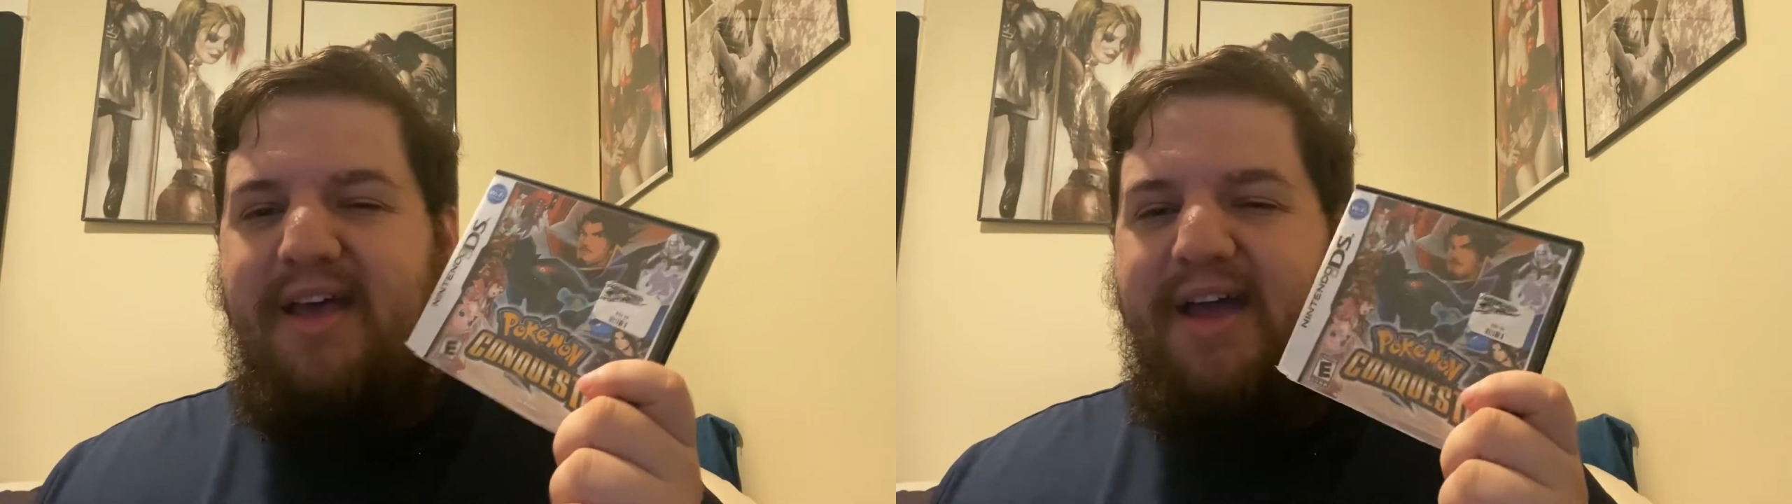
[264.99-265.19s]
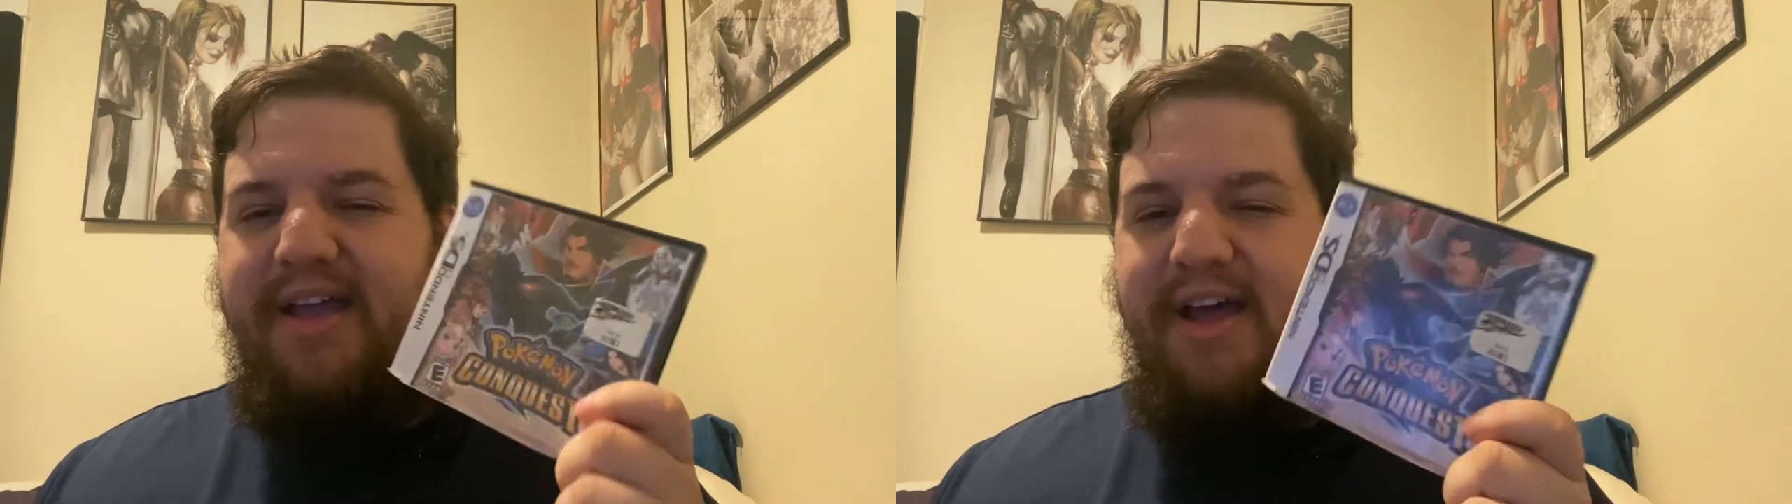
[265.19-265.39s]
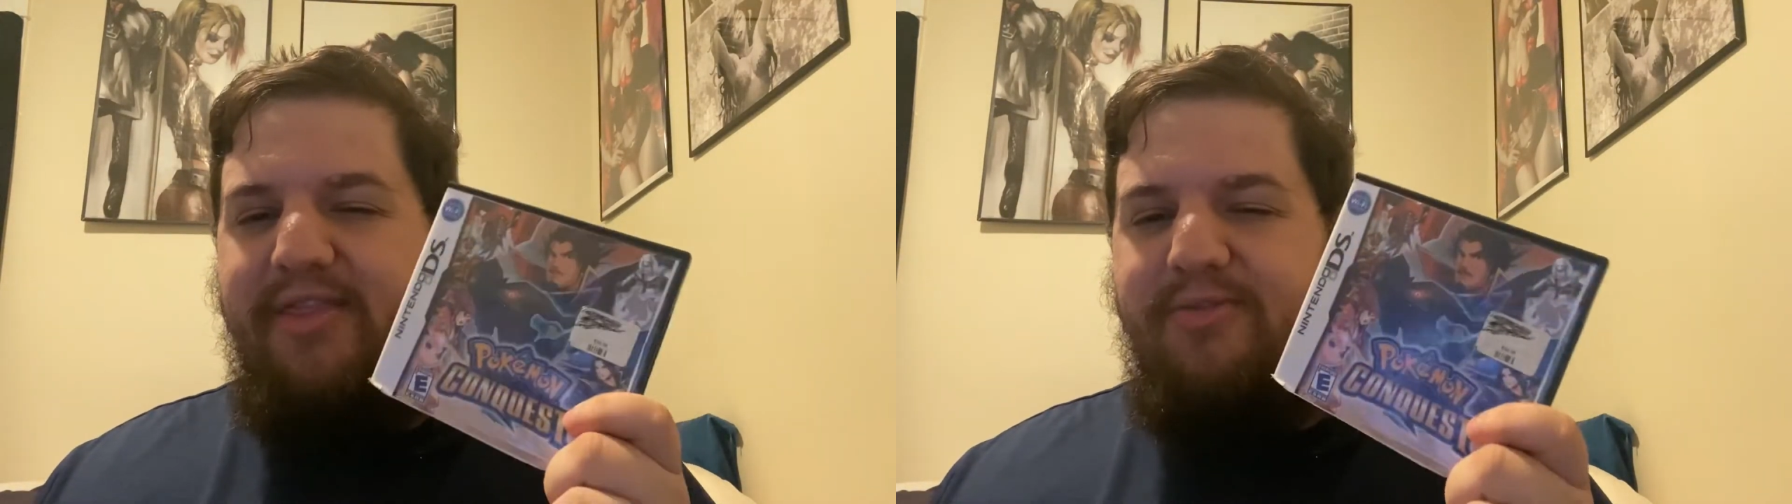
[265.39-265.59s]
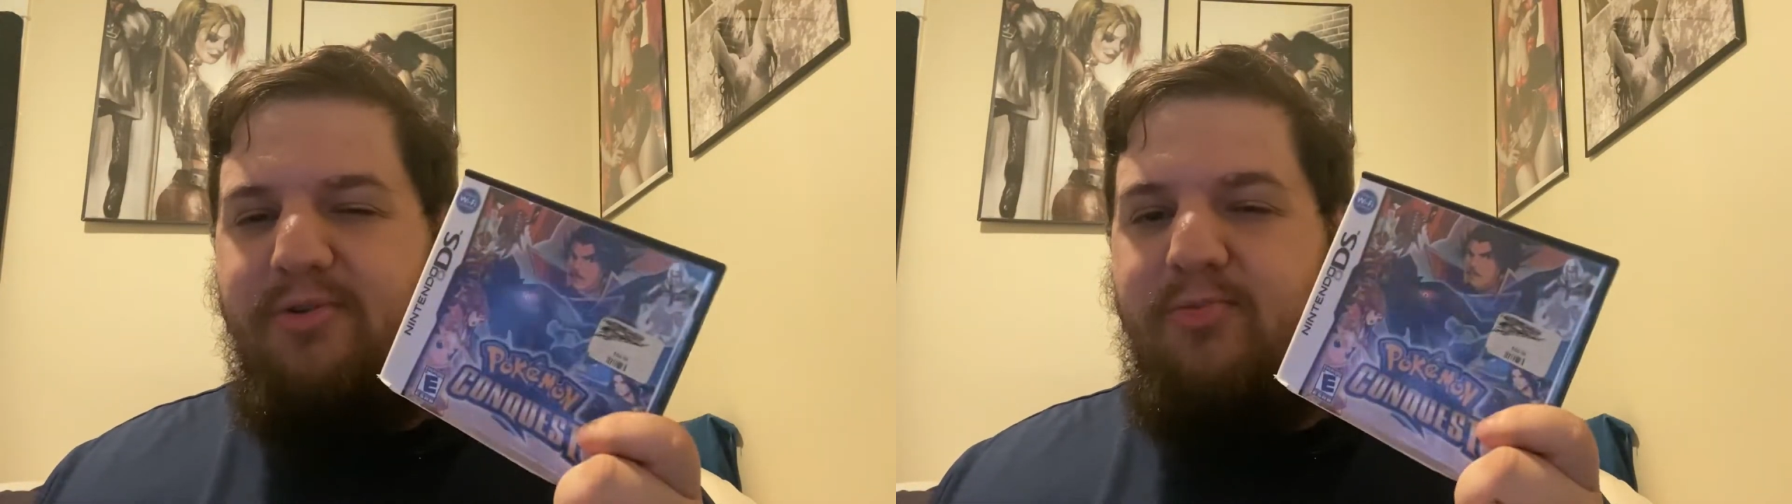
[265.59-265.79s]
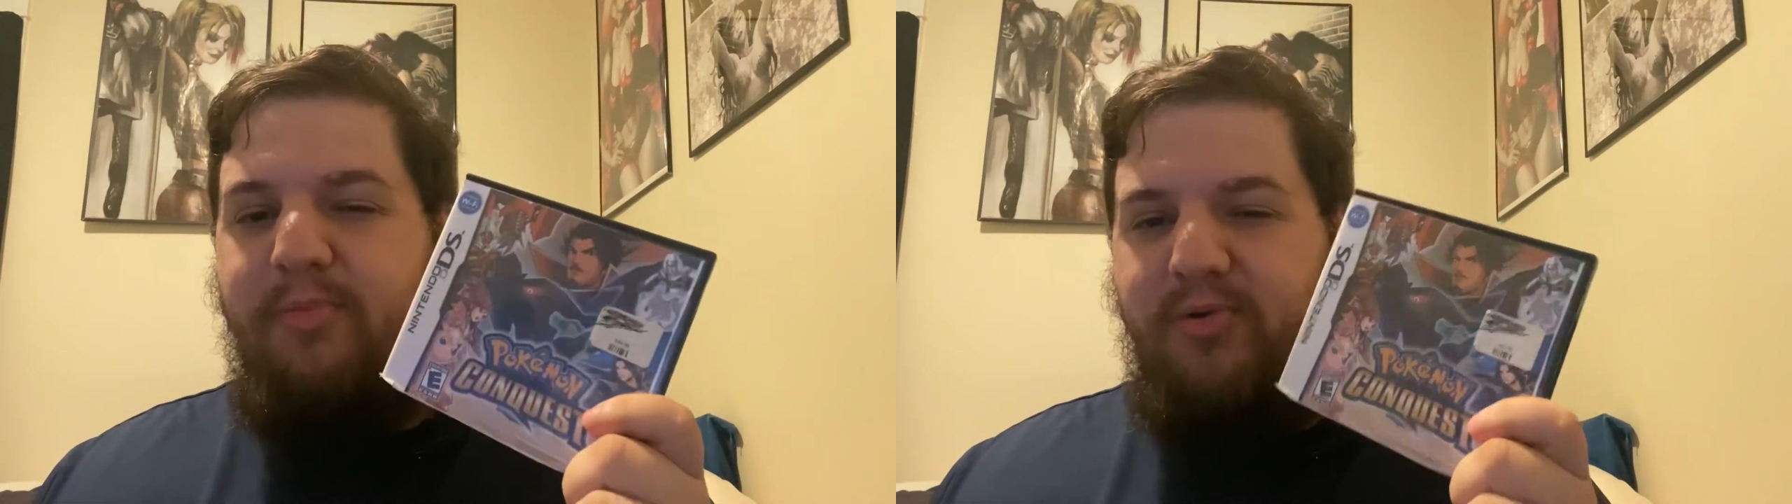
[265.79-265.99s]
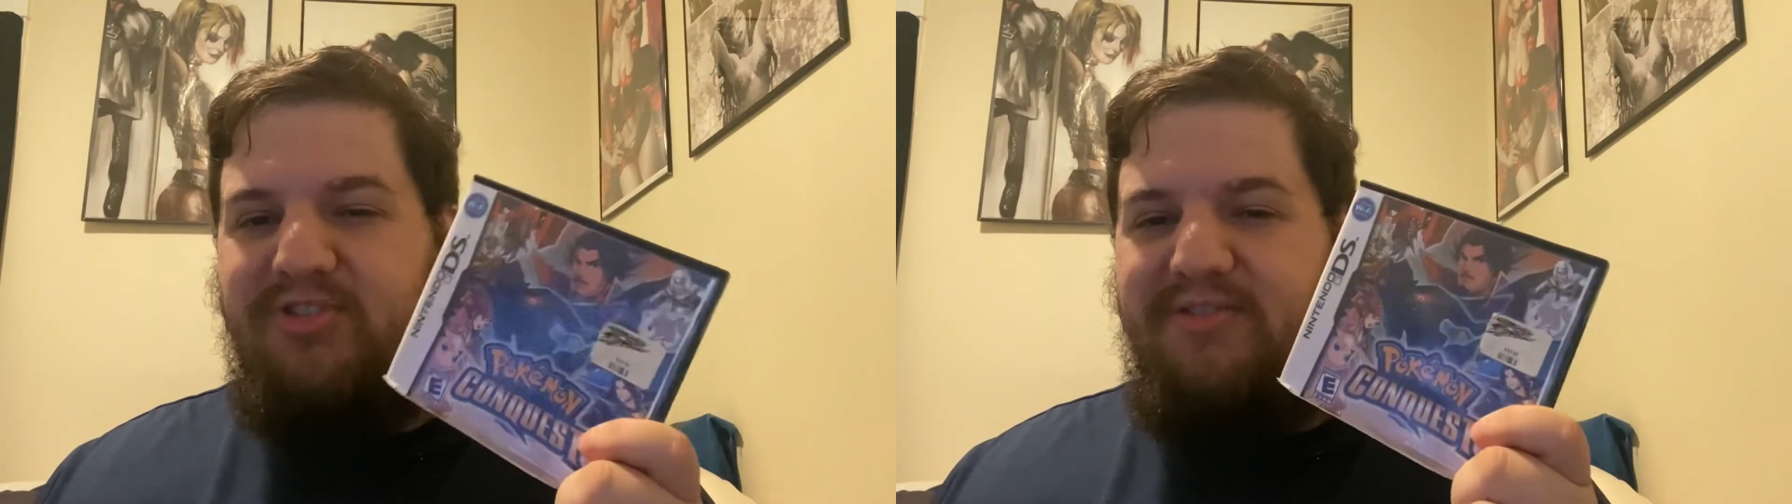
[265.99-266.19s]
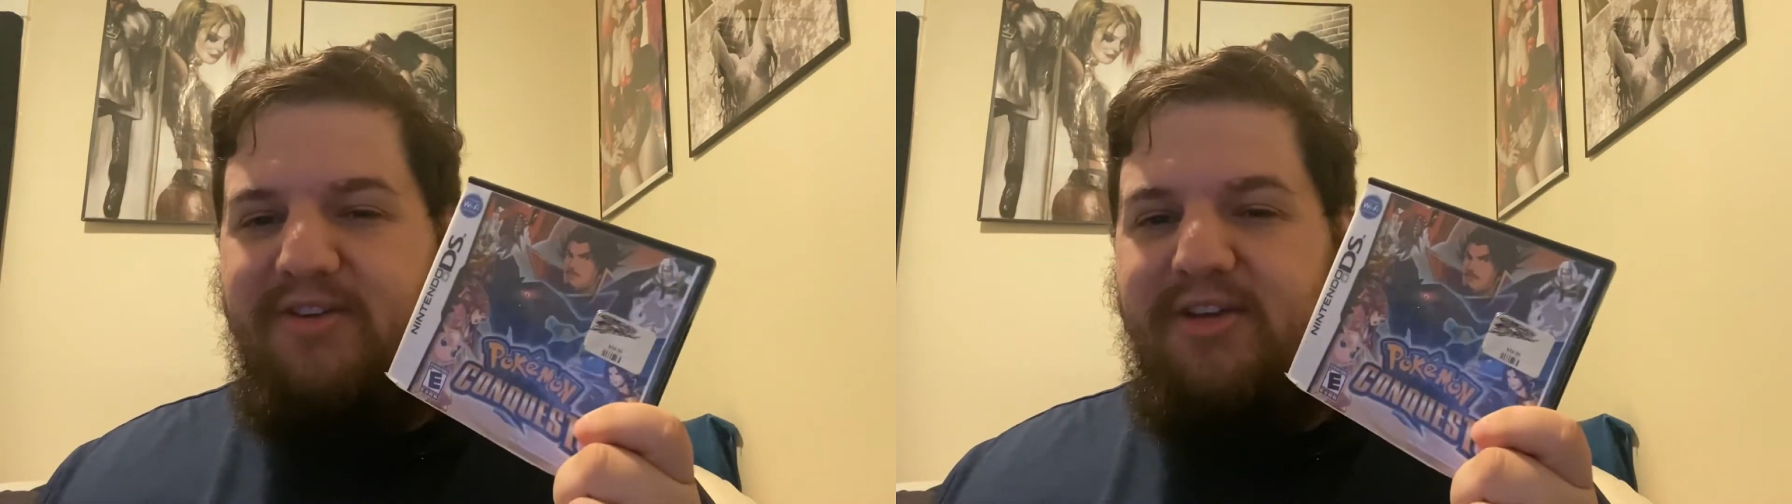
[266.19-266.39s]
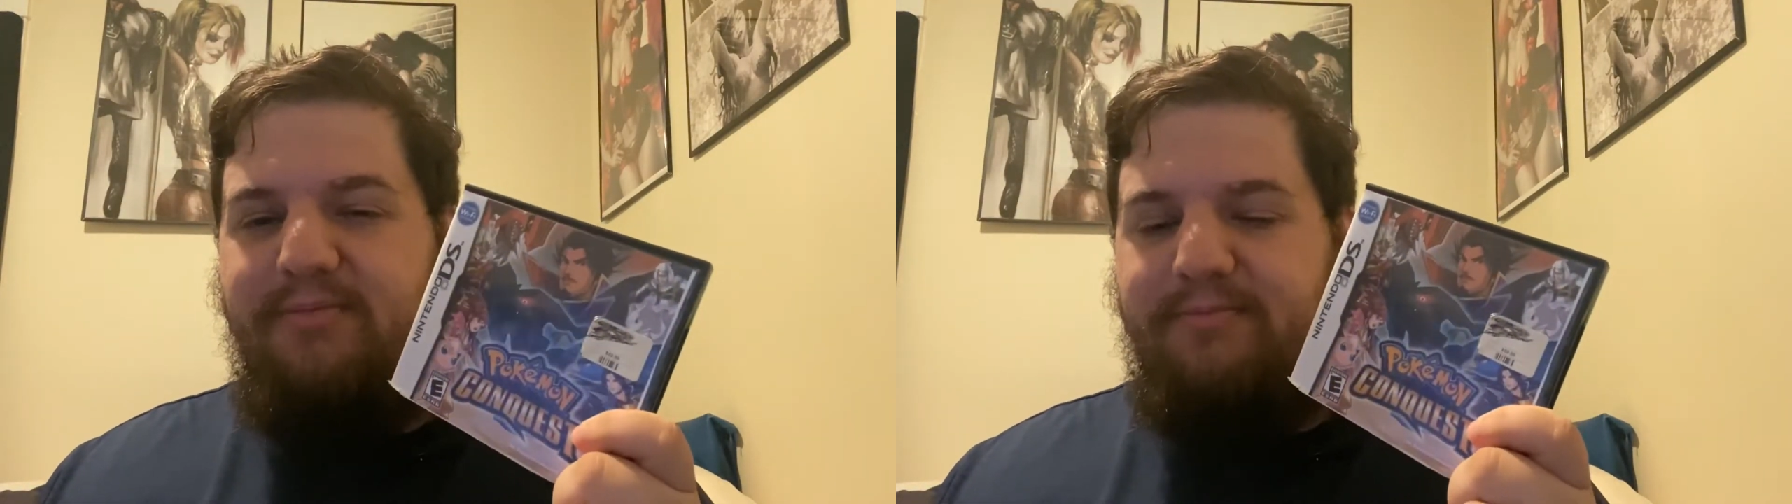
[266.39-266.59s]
I got through most of it,